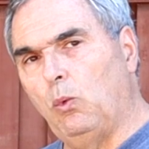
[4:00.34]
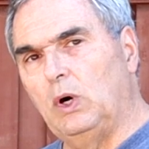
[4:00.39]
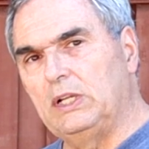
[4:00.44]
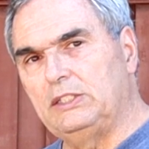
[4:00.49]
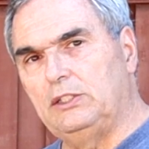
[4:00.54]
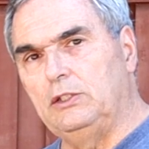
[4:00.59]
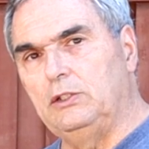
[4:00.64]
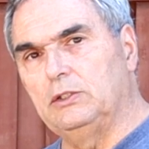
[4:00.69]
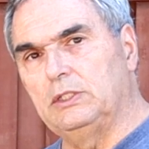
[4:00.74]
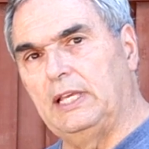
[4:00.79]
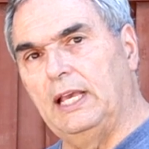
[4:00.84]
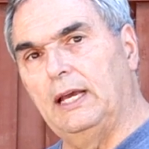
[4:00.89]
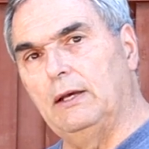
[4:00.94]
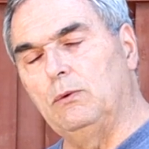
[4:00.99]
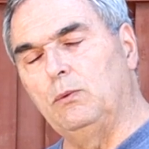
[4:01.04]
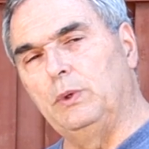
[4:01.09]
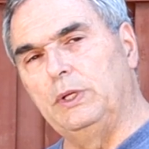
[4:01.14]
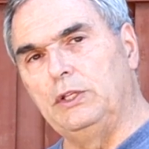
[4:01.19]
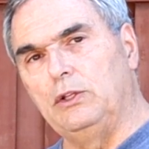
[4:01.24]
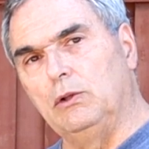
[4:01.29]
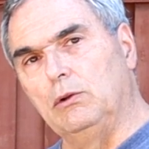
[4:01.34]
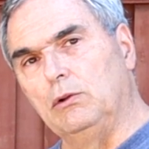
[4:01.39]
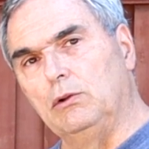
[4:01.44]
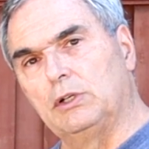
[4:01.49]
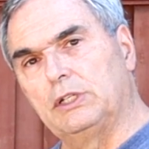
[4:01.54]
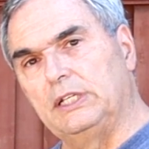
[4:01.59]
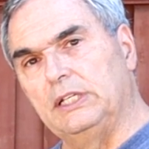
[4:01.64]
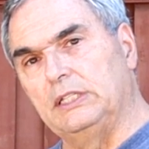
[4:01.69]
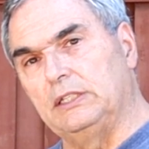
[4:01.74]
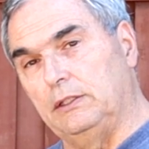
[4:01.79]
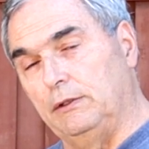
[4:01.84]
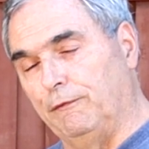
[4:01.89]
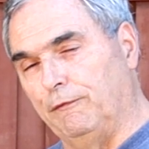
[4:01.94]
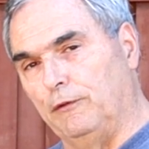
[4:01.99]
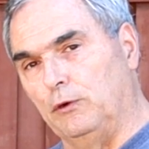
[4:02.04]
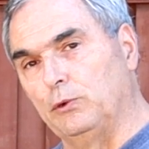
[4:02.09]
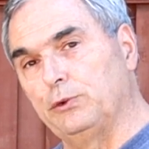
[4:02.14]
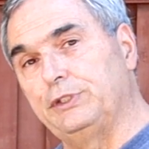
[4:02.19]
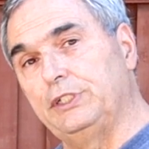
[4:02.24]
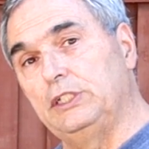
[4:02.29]
what do you get when you look at the
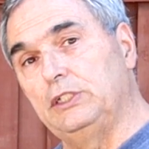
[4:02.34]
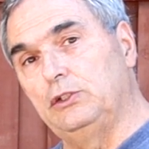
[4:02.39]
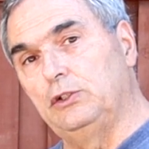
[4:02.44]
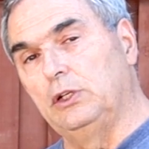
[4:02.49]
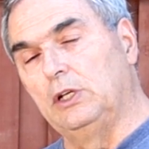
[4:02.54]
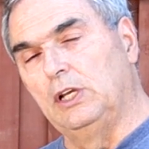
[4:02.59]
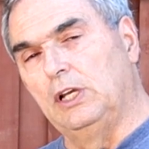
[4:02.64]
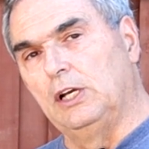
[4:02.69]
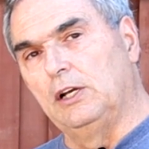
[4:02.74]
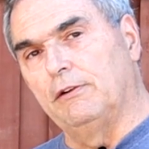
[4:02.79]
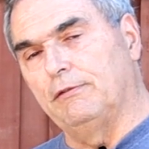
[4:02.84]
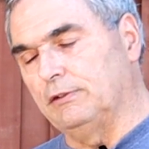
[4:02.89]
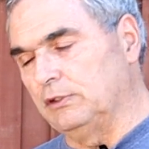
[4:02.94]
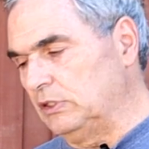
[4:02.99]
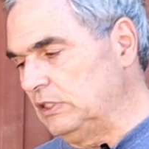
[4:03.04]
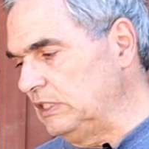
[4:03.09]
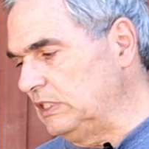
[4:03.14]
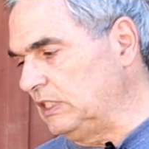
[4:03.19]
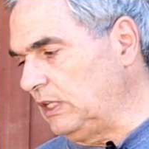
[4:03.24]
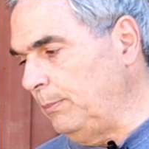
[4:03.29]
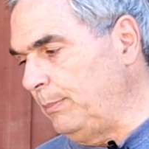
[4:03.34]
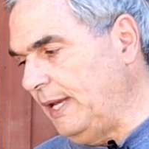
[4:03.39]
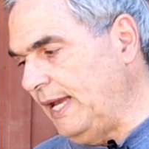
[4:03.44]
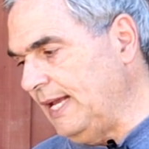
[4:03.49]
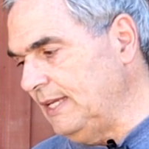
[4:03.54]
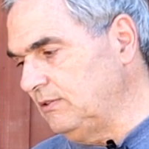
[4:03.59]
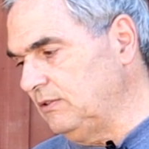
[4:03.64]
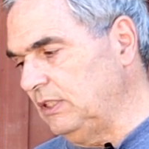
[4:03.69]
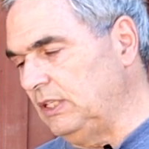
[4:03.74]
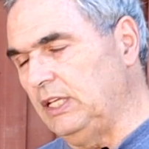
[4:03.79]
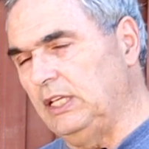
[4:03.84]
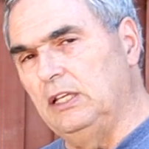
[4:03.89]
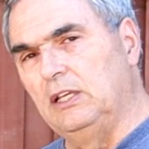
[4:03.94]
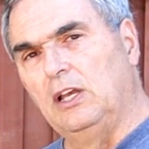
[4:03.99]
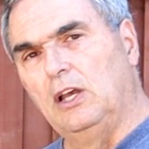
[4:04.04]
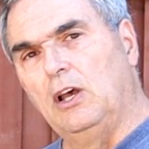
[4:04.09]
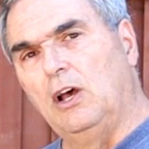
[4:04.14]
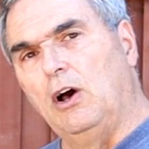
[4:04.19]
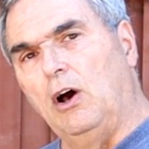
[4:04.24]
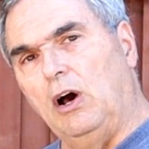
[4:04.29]
voltage versus capacity
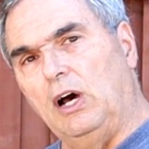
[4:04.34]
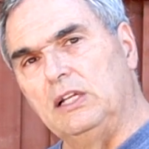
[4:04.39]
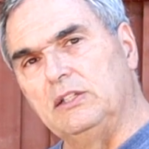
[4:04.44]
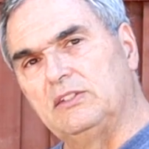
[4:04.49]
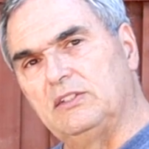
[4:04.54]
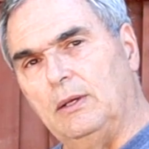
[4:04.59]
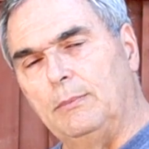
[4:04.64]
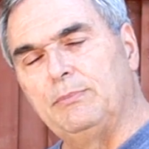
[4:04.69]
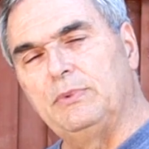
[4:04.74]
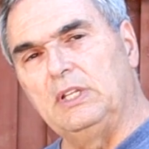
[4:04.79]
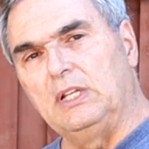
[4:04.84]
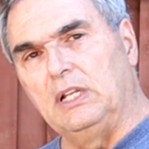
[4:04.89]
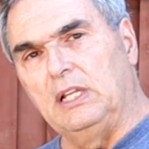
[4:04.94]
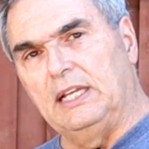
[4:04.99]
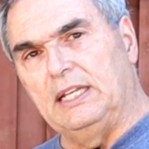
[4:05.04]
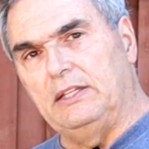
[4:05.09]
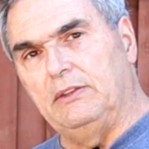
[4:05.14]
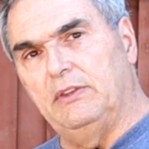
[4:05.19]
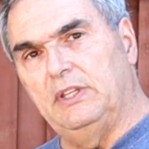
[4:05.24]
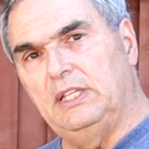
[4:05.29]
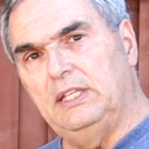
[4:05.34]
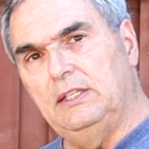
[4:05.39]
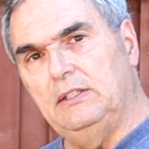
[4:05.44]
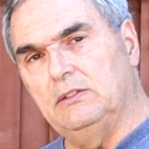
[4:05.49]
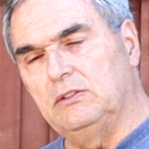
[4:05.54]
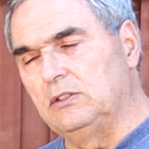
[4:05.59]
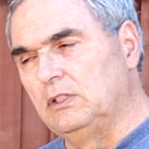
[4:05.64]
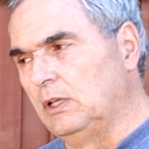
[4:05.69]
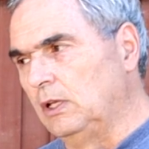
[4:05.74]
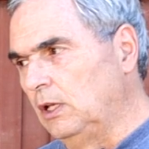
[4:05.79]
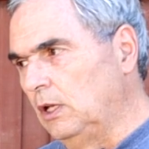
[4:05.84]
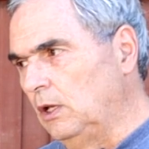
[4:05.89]
on something like these?